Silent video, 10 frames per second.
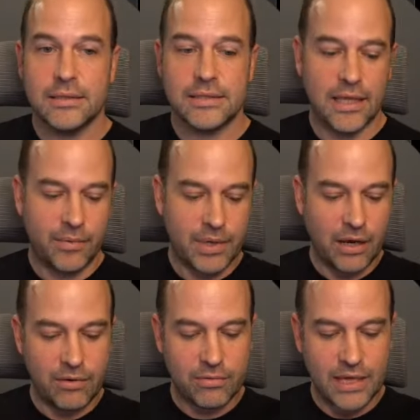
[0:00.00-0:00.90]
So there we
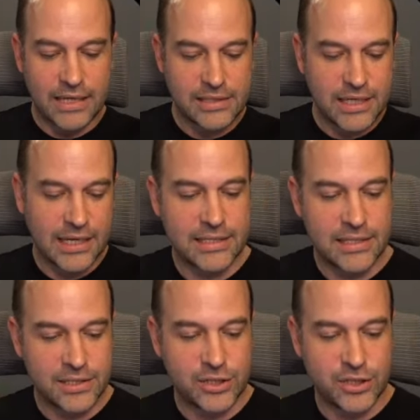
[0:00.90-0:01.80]
go. That
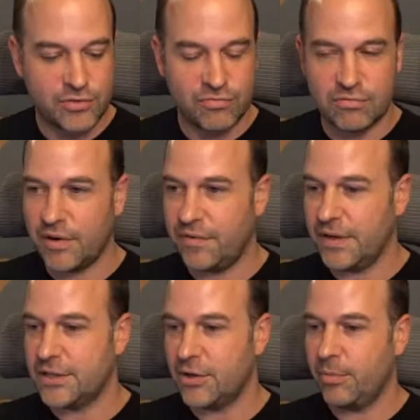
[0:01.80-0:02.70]
takes us just
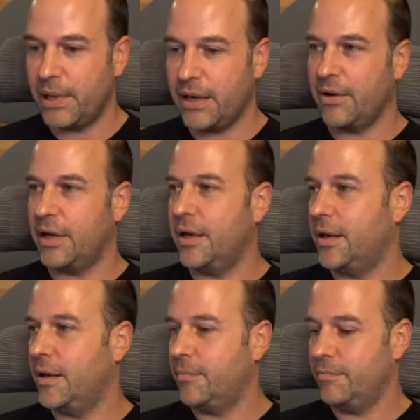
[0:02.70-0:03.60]
roughly to about
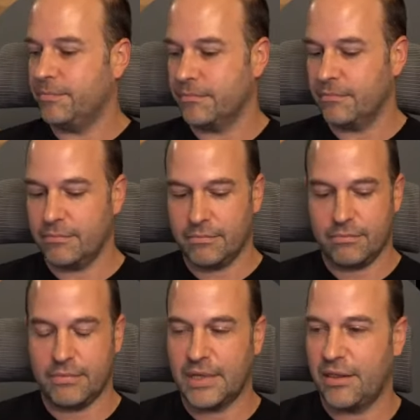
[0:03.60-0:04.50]

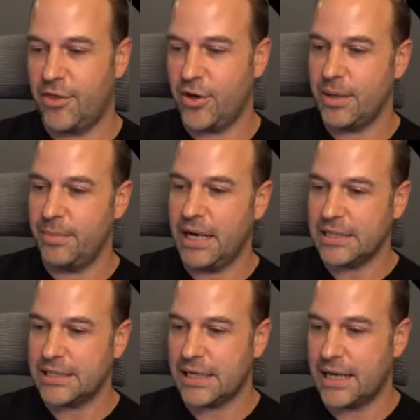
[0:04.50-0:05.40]
30
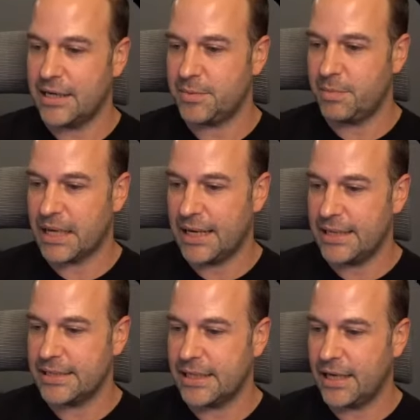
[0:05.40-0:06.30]
minutes. And as
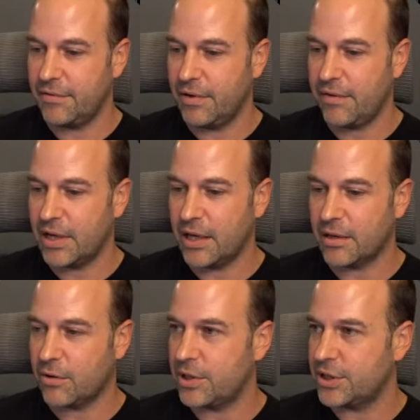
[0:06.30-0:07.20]
Michaela said, if you have any
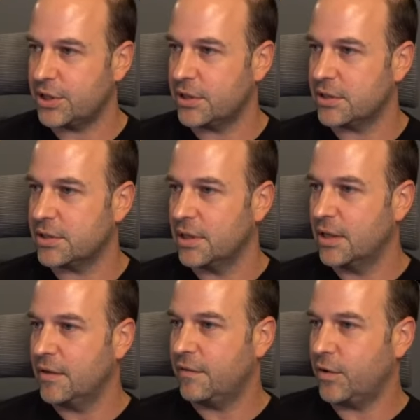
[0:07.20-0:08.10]
other questions,
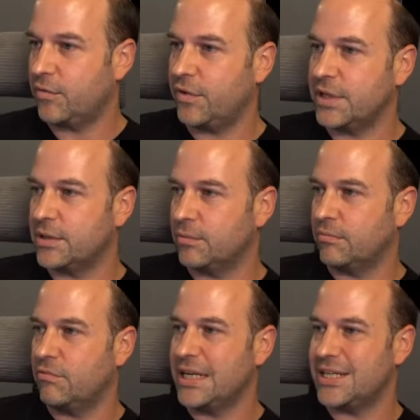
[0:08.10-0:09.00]
feel free to
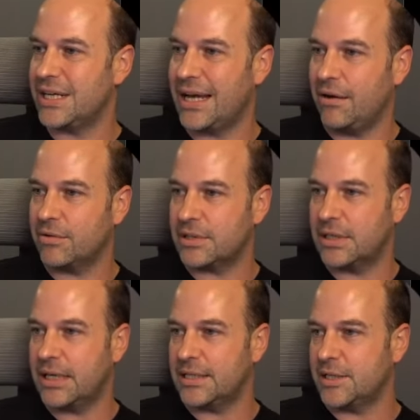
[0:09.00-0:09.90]
reach out
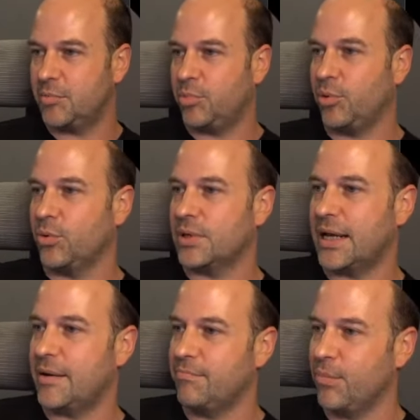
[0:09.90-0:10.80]
at
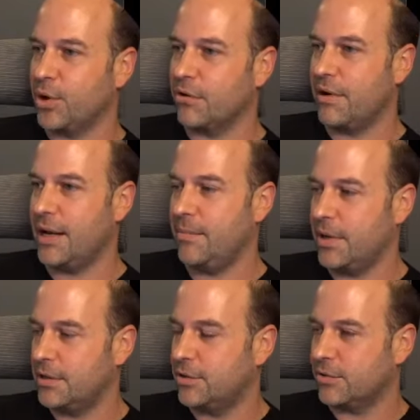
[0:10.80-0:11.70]

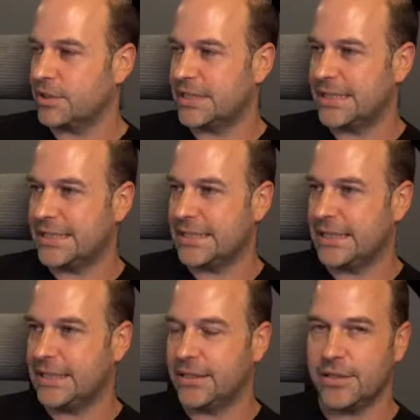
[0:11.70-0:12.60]

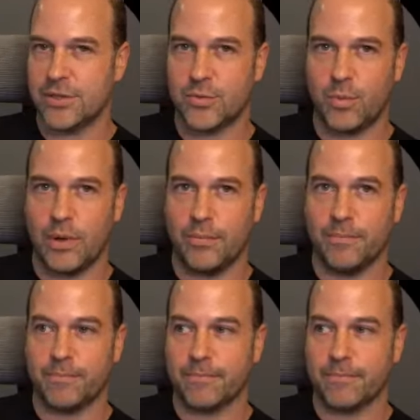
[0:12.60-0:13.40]
support@monogram.cc as well.